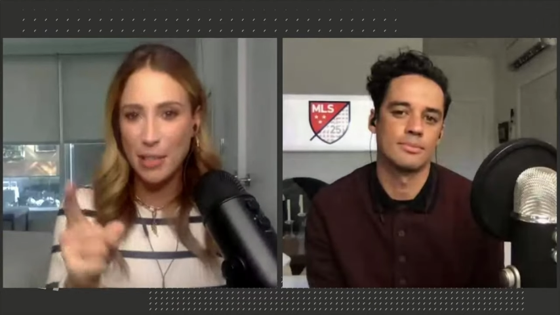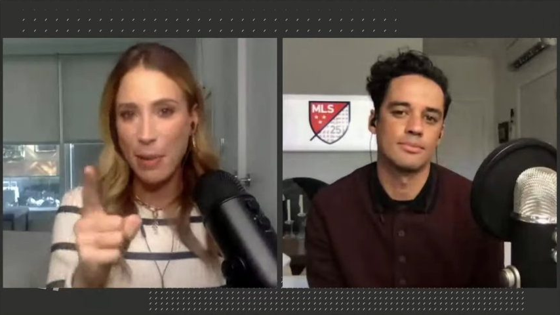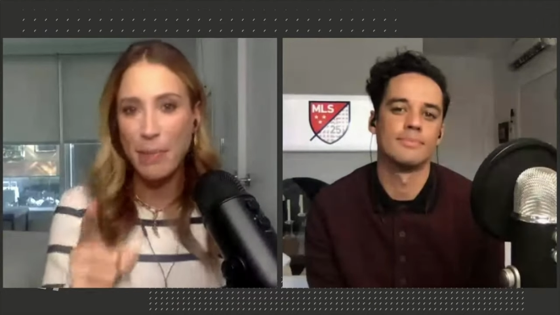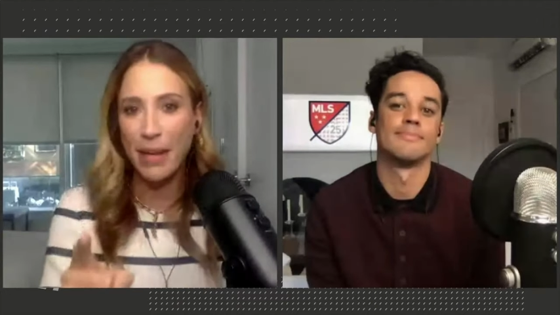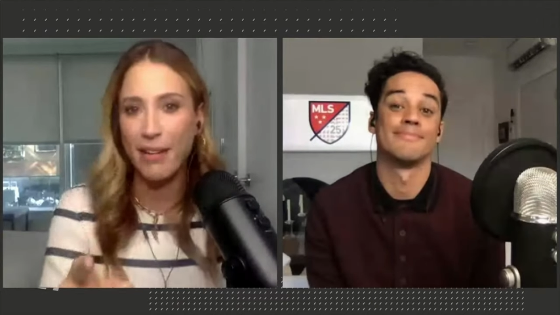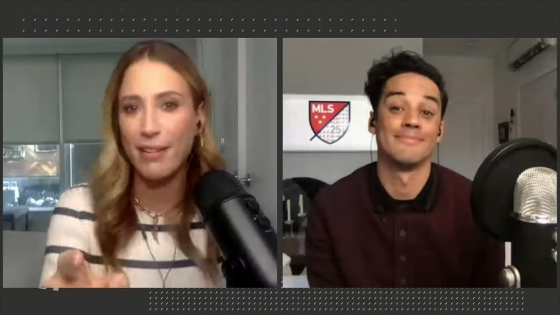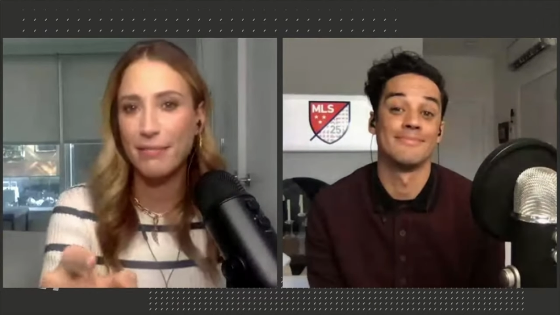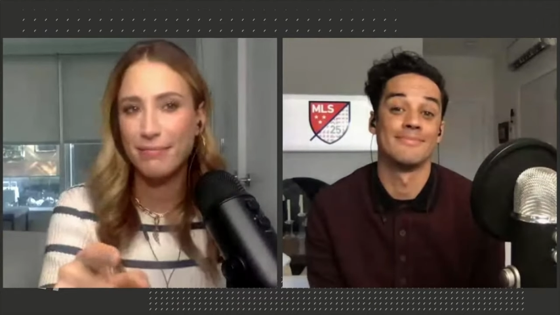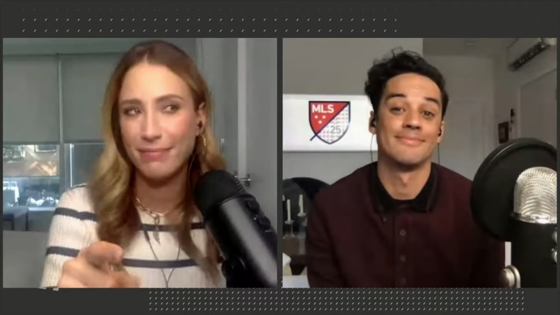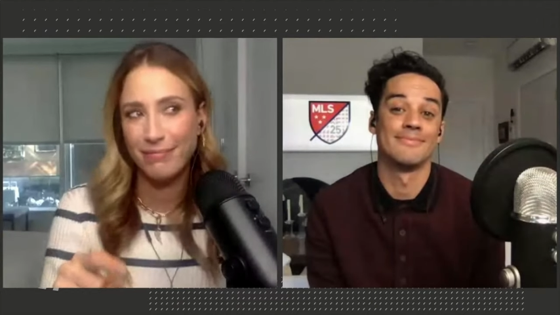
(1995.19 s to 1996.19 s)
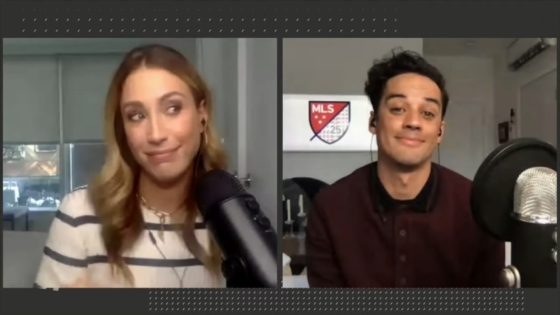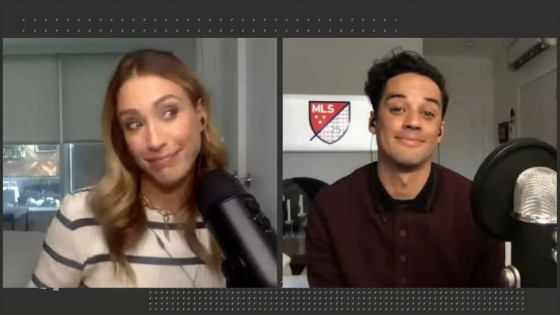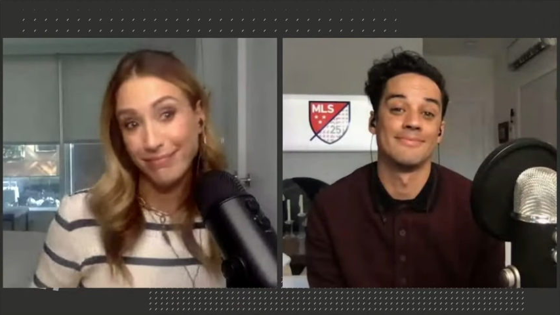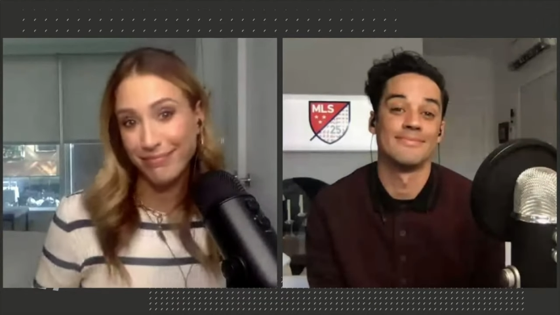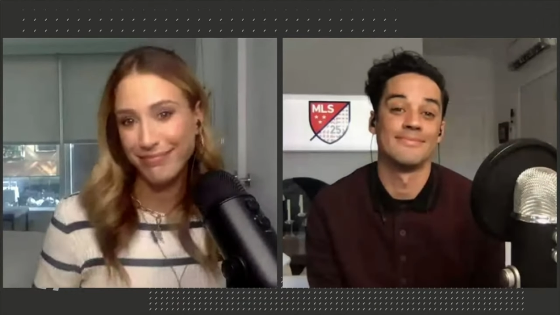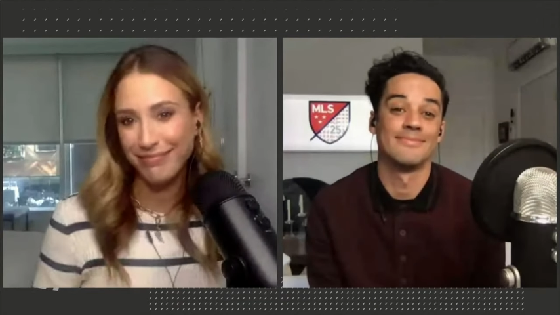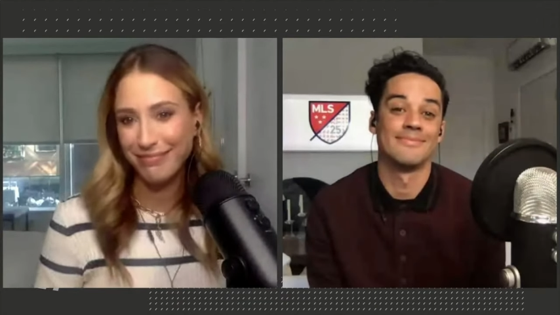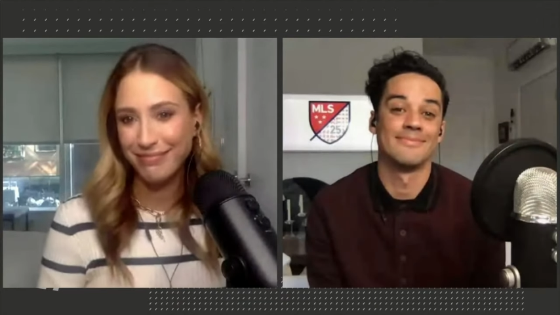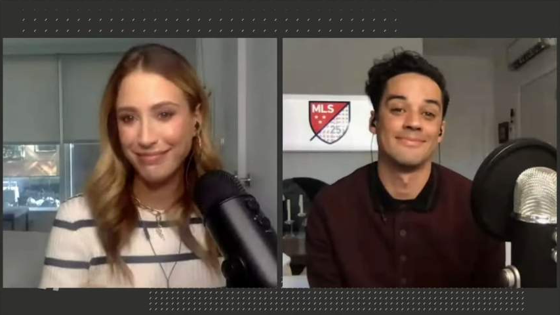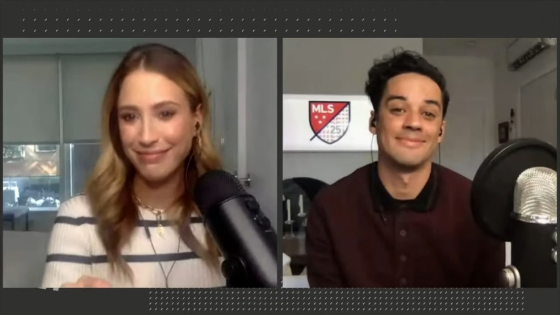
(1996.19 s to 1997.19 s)
Speaker 1: is my pick.
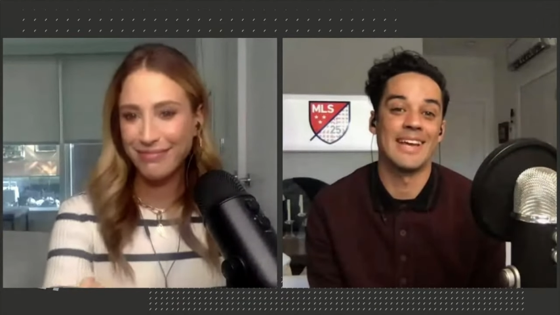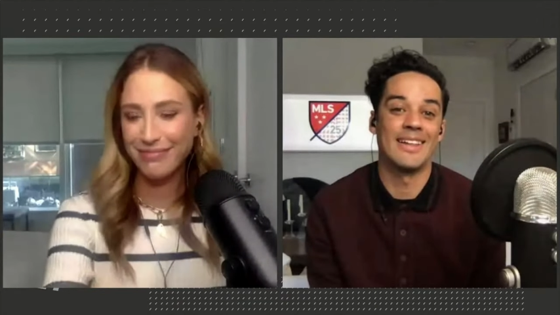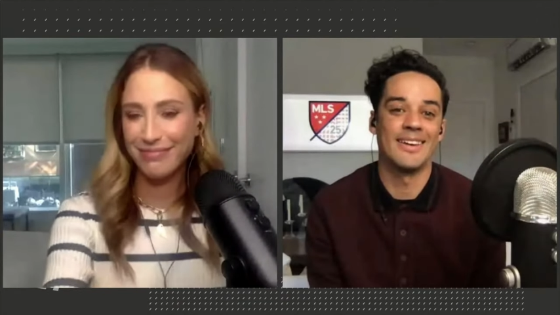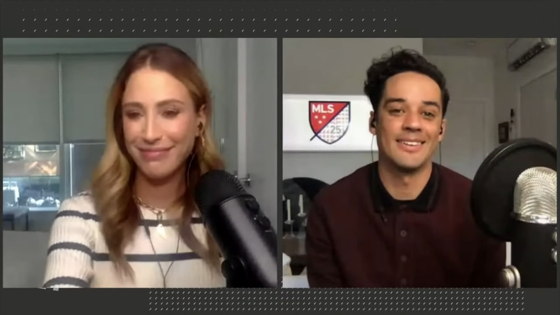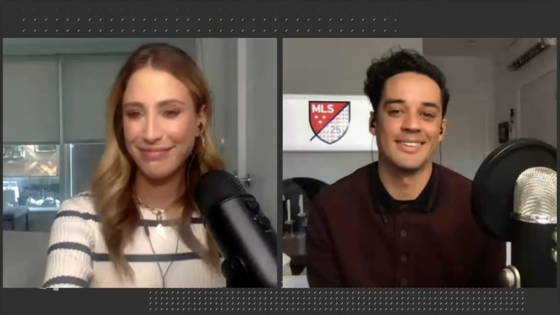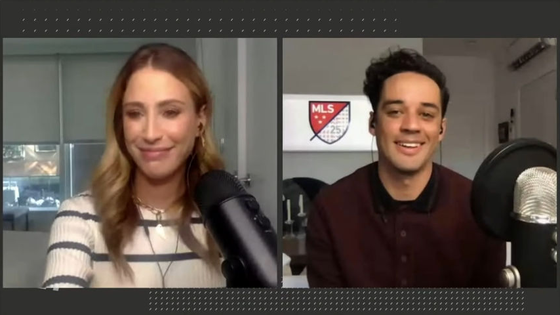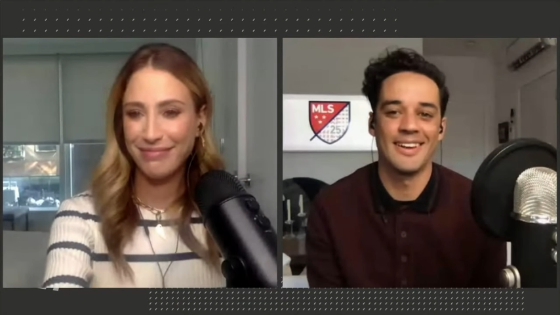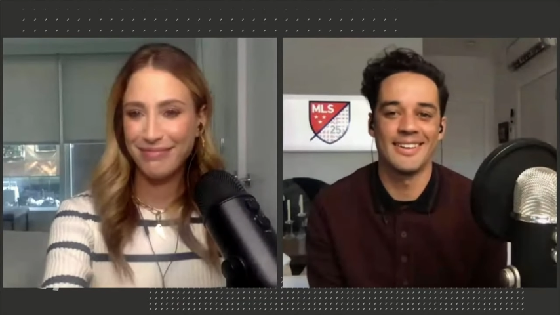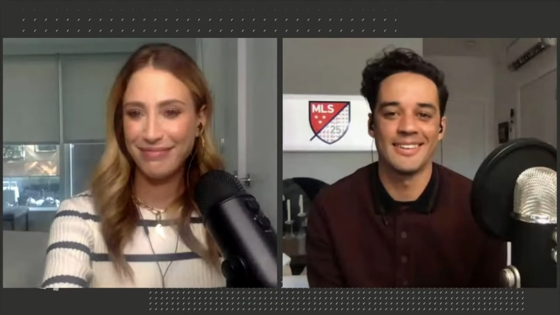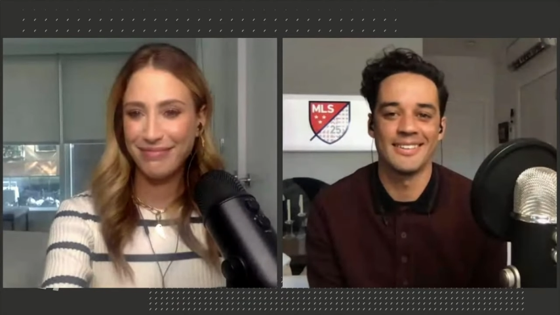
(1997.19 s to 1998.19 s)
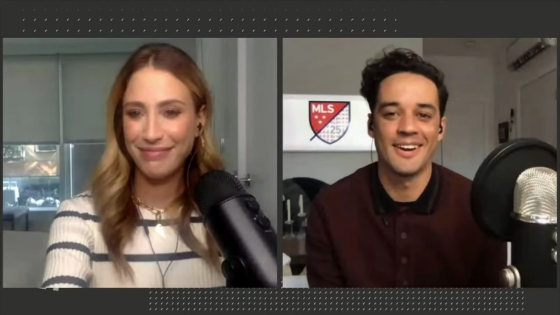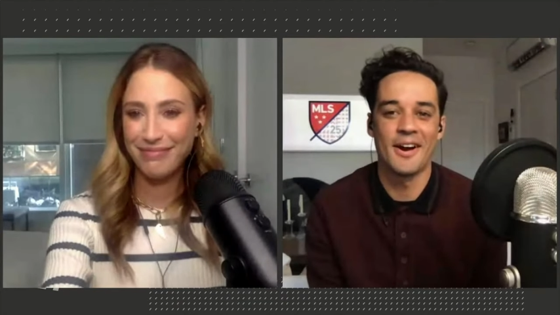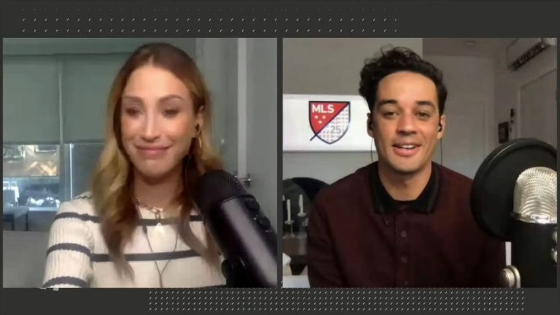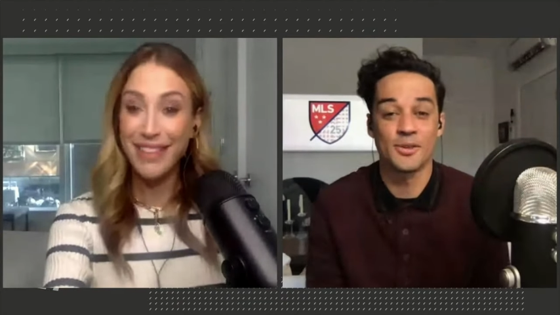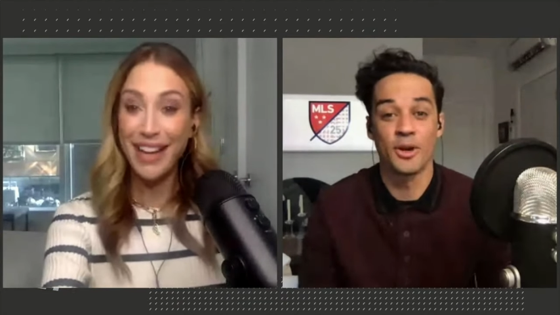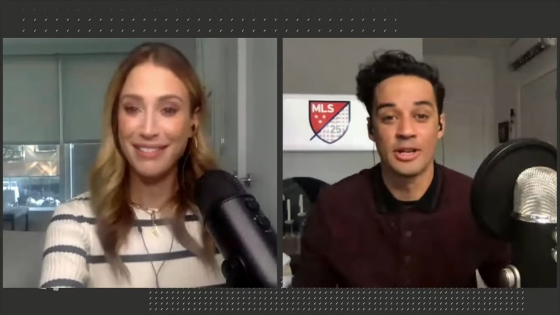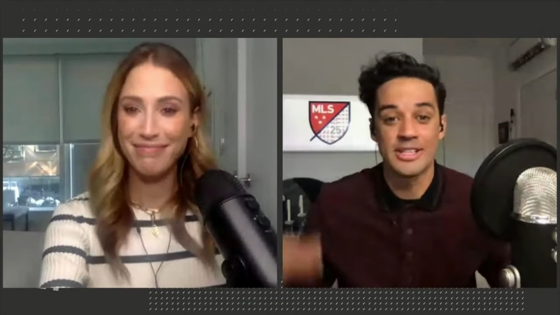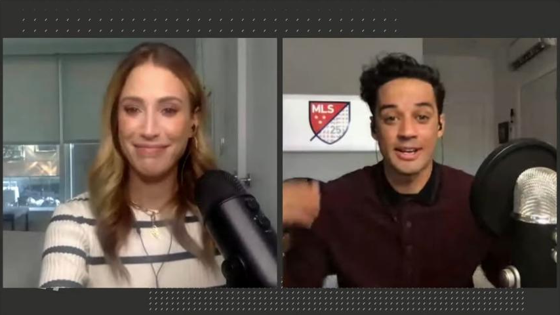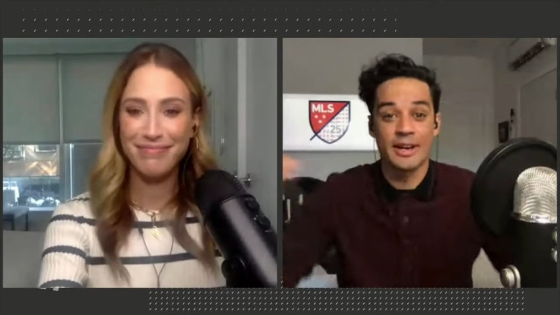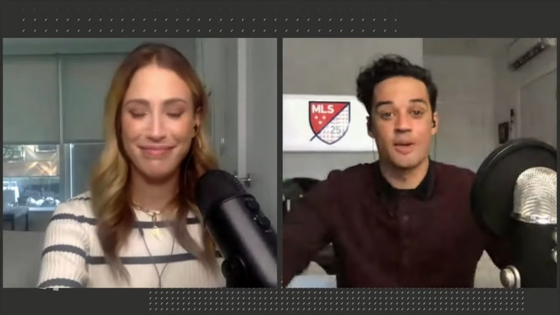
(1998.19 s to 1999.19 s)
Speaker 2: I like it. I like it. All right, so we're going to
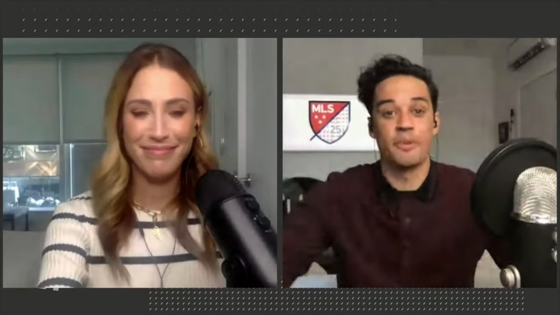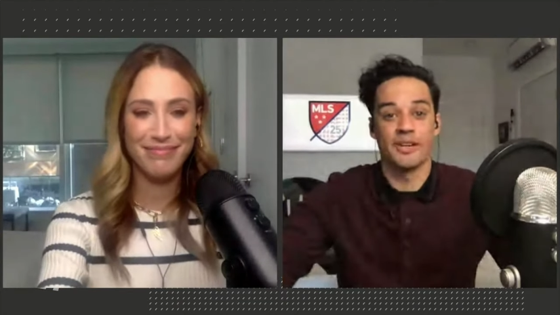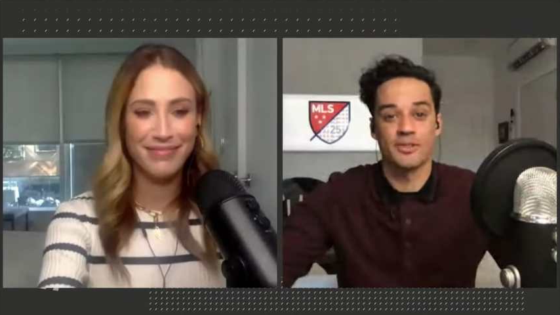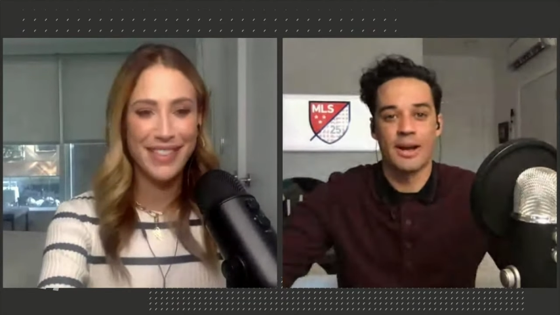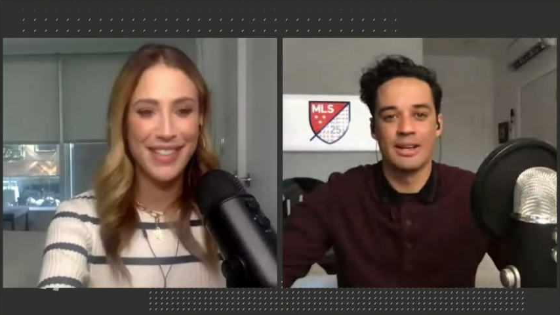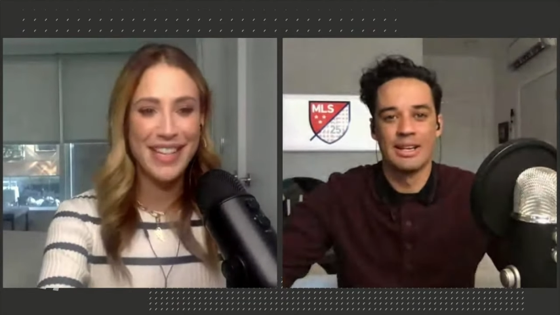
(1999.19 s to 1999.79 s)
secondary picks, right?